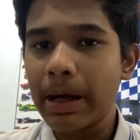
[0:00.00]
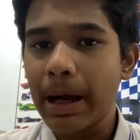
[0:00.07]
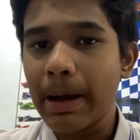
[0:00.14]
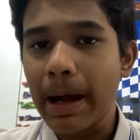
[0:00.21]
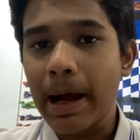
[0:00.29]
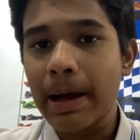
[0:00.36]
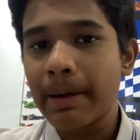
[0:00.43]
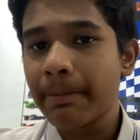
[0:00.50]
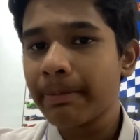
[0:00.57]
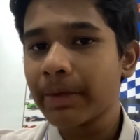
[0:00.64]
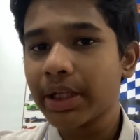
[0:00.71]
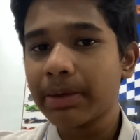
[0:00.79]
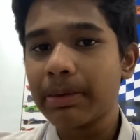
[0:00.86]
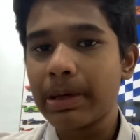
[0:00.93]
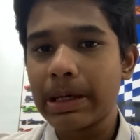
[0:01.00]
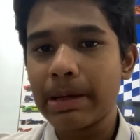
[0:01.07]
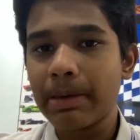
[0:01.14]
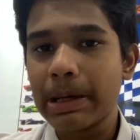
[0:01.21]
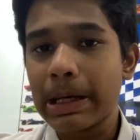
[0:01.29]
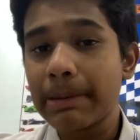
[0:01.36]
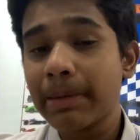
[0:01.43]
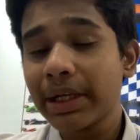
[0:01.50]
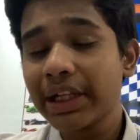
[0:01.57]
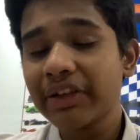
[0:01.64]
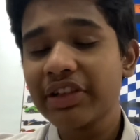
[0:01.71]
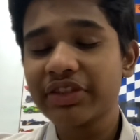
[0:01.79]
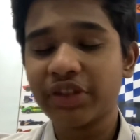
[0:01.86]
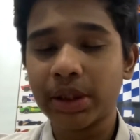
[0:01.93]
Um, but there
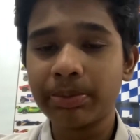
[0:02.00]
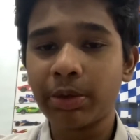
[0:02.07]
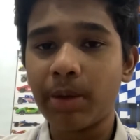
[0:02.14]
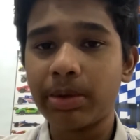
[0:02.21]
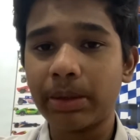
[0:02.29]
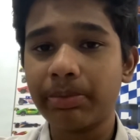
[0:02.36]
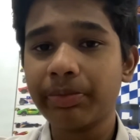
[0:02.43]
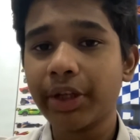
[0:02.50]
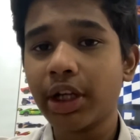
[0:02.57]
was one problem.